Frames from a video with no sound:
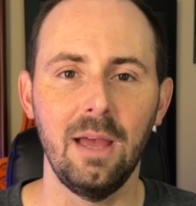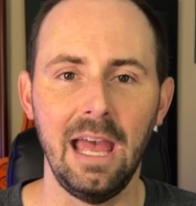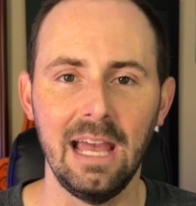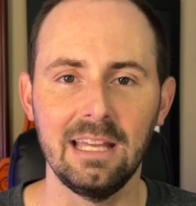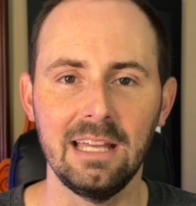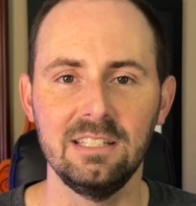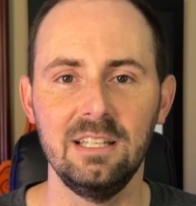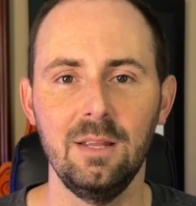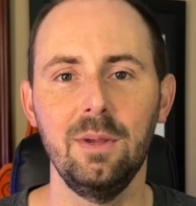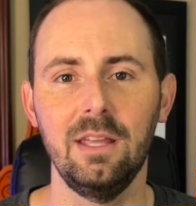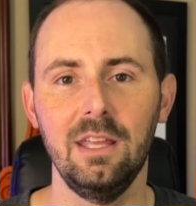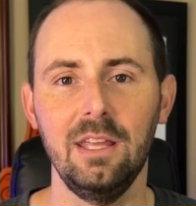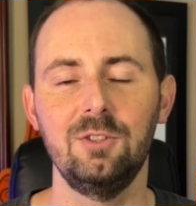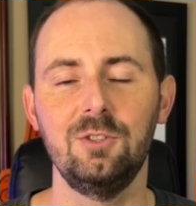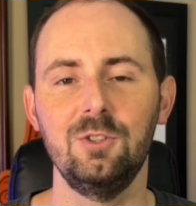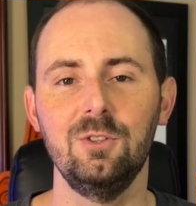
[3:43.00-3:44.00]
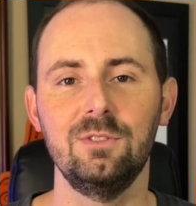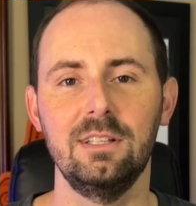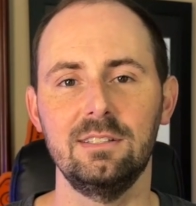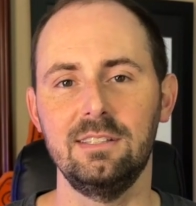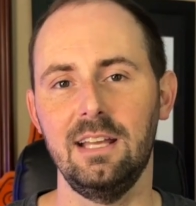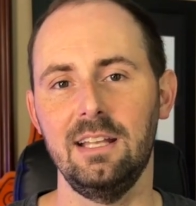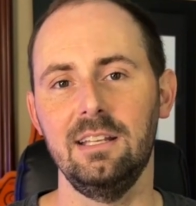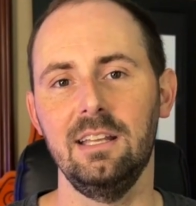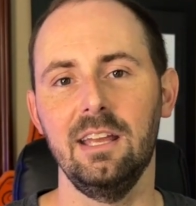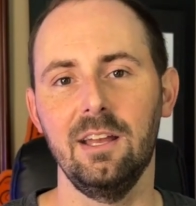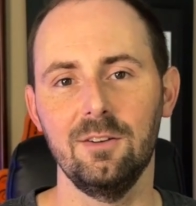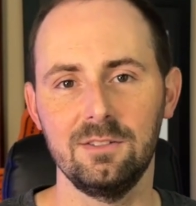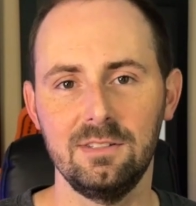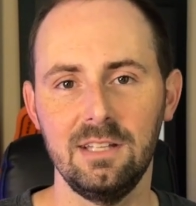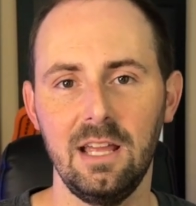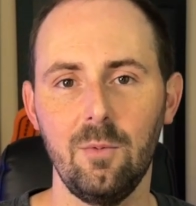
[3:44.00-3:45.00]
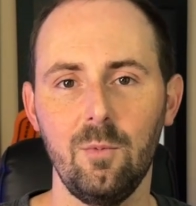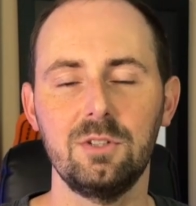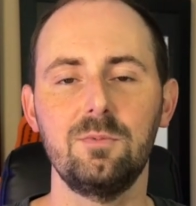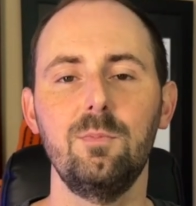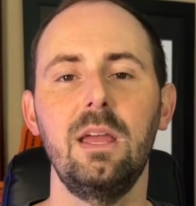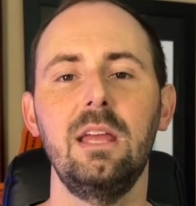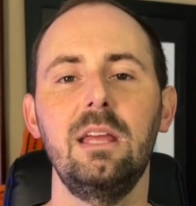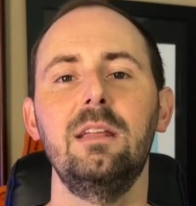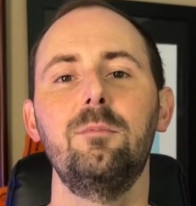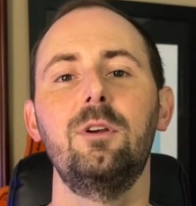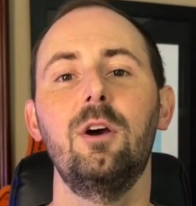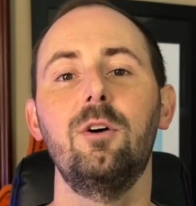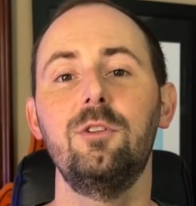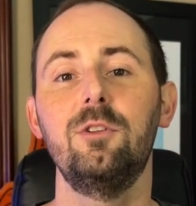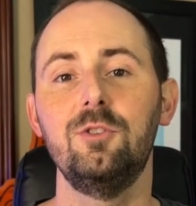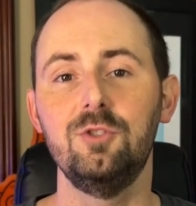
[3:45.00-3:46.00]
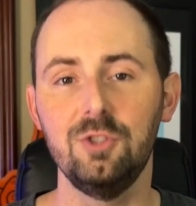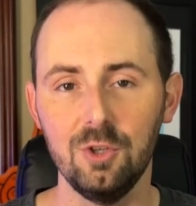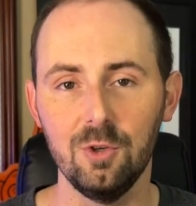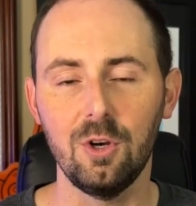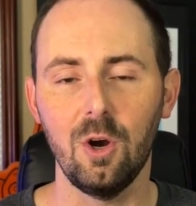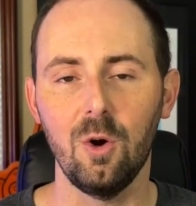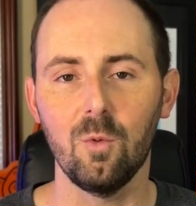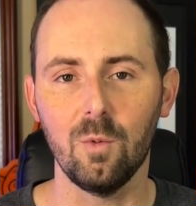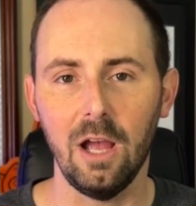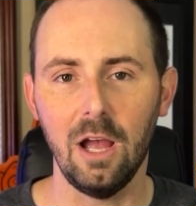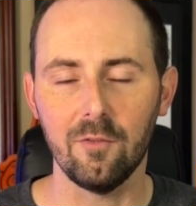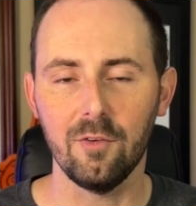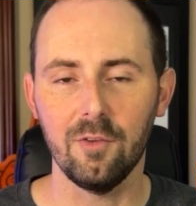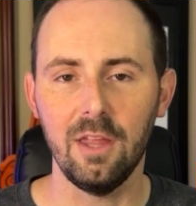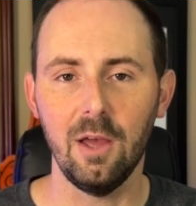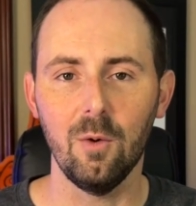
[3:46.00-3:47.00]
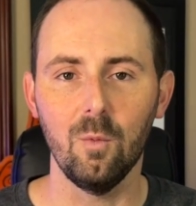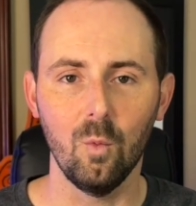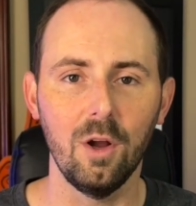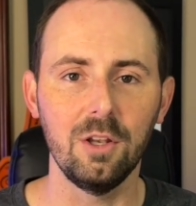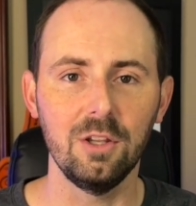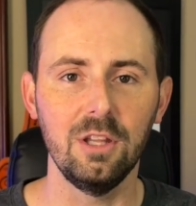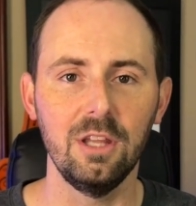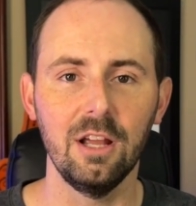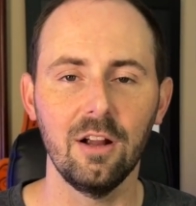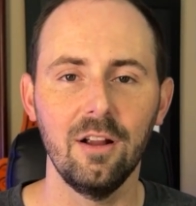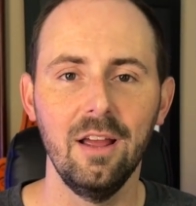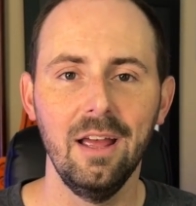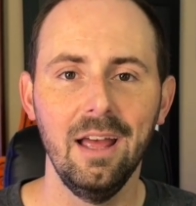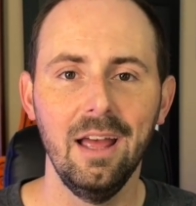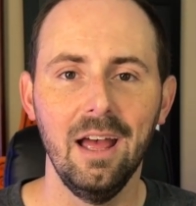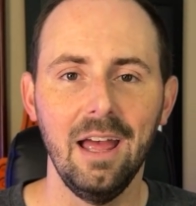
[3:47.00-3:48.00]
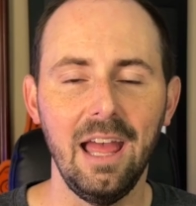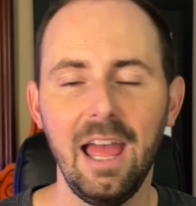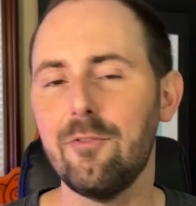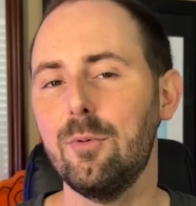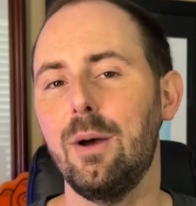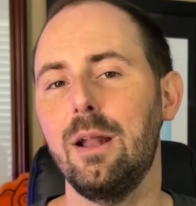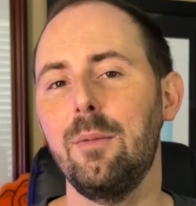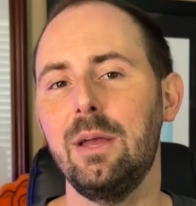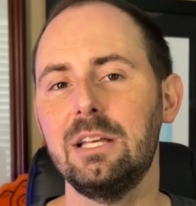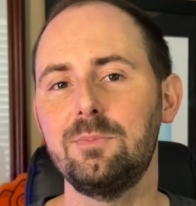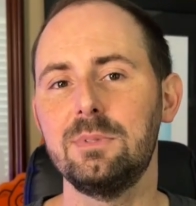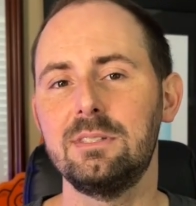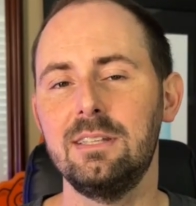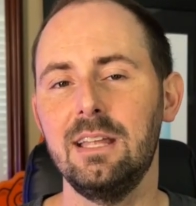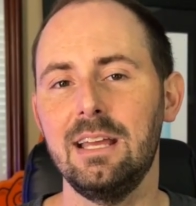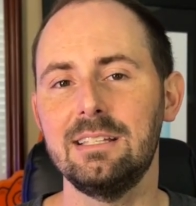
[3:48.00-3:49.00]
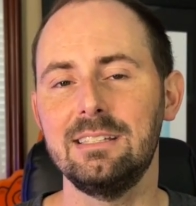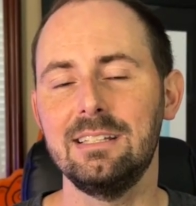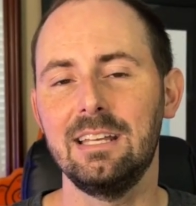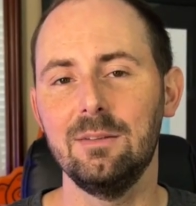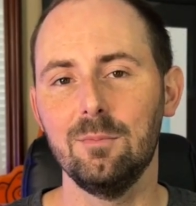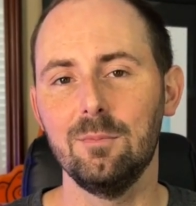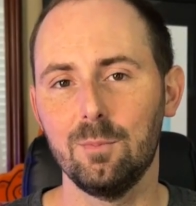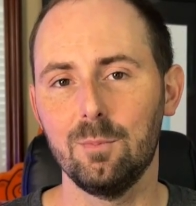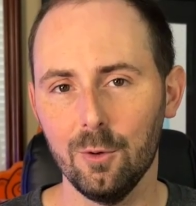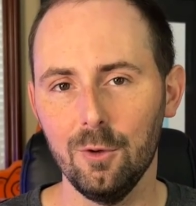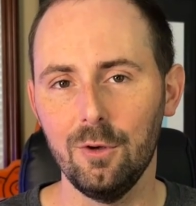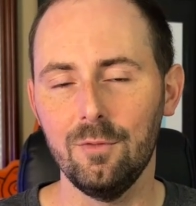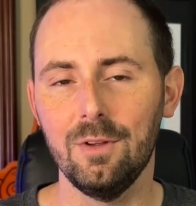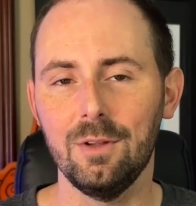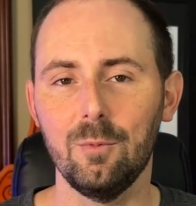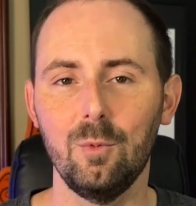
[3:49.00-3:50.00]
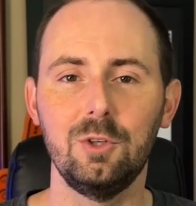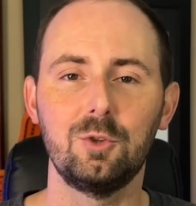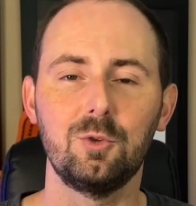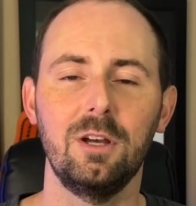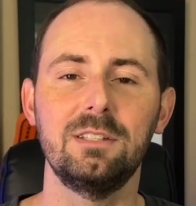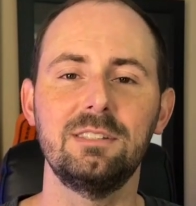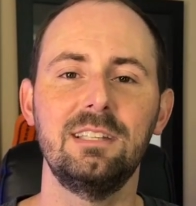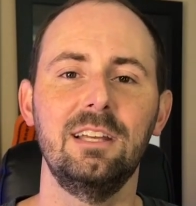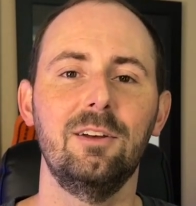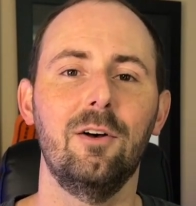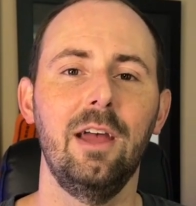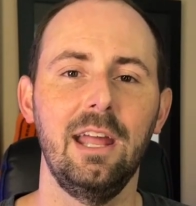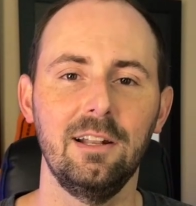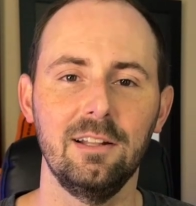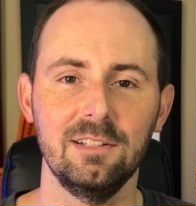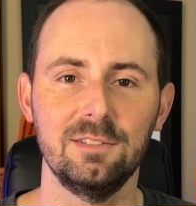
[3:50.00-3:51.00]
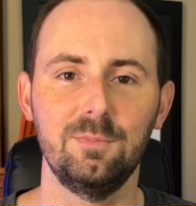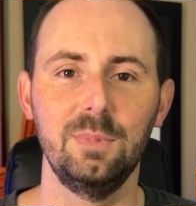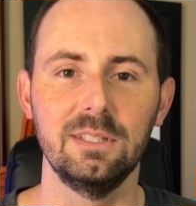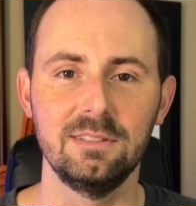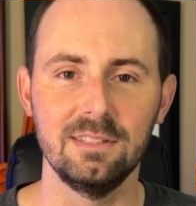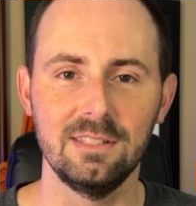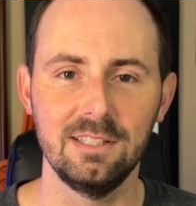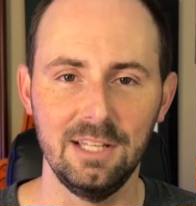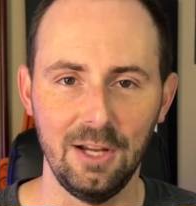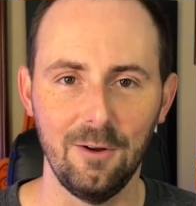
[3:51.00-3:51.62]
academic issues at San Diego State, which made him go the JUCO route for that 1 year. Everybody makes mistakes and can improve, and we trust that he'll handle his business here.